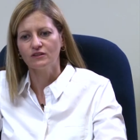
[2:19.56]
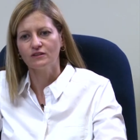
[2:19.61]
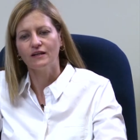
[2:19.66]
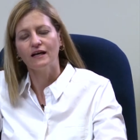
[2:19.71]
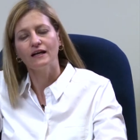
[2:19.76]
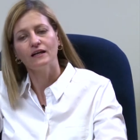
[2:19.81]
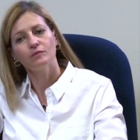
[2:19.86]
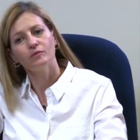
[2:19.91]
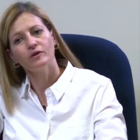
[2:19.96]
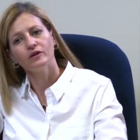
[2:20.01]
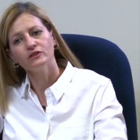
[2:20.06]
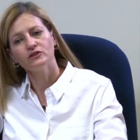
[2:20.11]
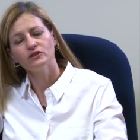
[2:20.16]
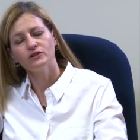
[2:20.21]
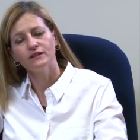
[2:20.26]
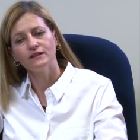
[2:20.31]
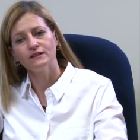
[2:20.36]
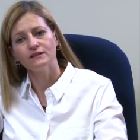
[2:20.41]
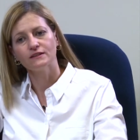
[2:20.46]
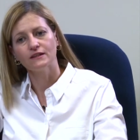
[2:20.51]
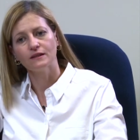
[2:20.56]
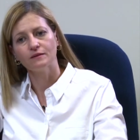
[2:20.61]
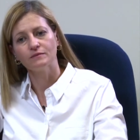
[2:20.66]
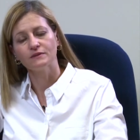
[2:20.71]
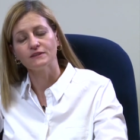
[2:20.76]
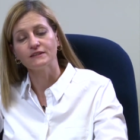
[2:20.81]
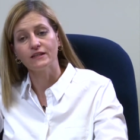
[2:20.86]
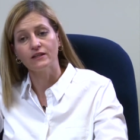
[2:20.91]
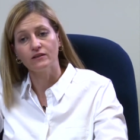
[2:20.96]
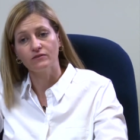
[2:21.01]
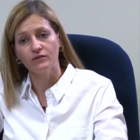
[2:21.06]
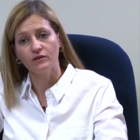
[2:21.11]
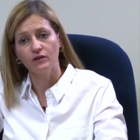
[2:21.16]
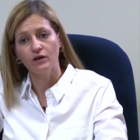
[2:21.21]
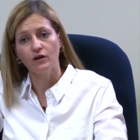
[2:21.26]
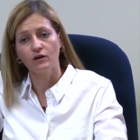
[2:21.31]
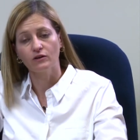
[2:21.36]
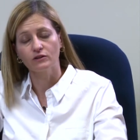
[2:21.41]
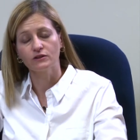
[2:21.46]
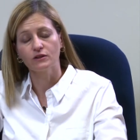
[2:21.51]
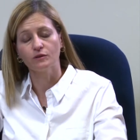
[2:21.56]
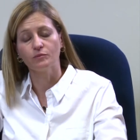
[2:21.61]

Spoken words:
our laboratory is a state-of-the-art